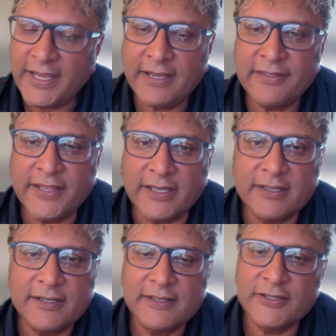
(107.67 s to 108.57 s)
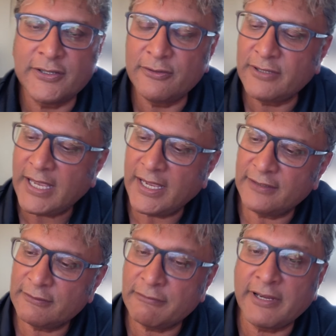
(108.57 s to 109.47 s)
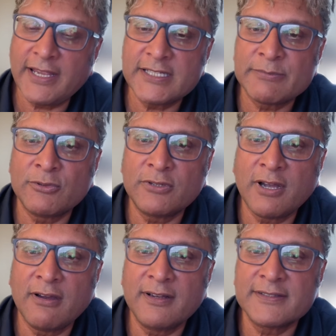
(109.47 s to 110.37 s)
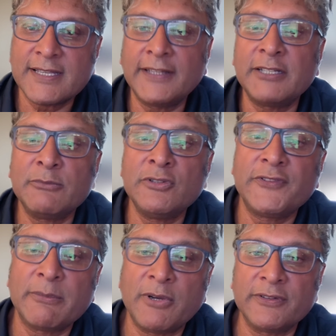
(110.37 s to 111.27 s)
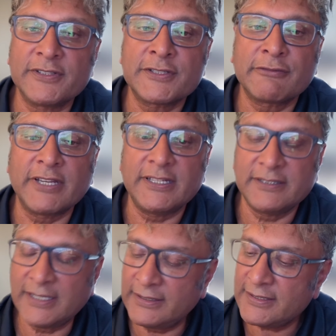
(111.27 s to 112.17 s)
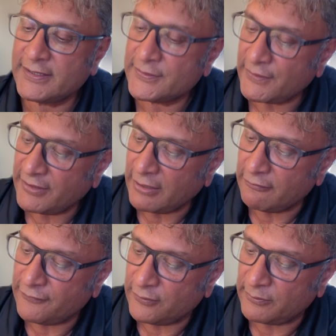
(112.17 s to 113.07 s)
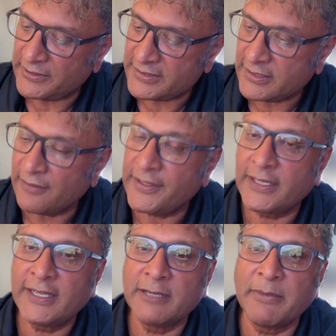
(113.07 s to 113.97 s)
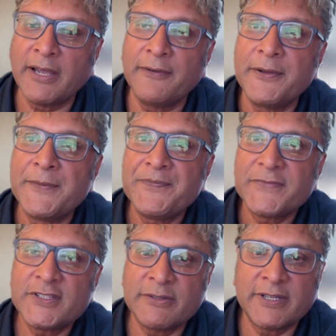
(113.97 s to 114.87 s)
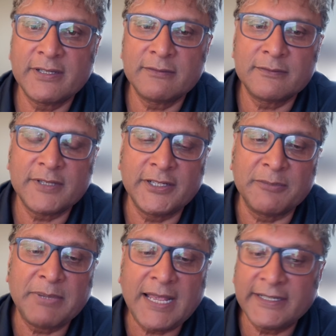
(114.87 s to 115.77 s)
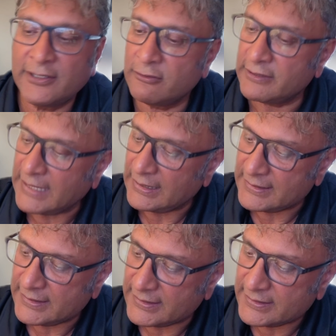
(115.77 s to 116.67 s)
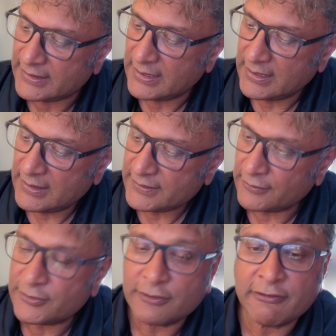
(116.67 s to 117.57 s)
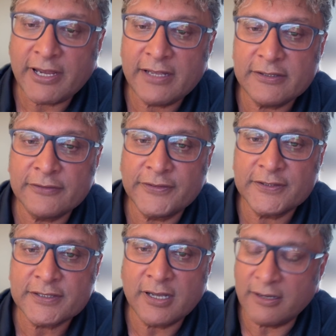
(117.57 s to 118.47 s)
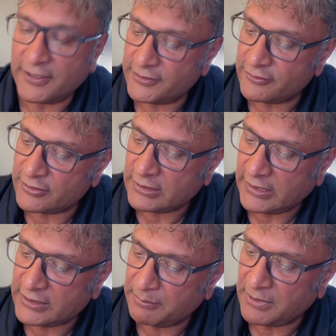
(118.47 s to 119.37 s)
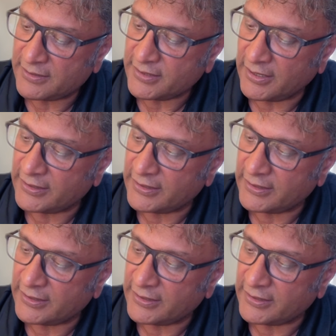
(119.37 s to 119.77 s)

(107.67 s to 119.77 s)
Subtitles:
With InkThink, you can create small cards and then move them on the screen. And this is very helpful when you start thinking about doing, planning or analysis. So to create your first card, you just click the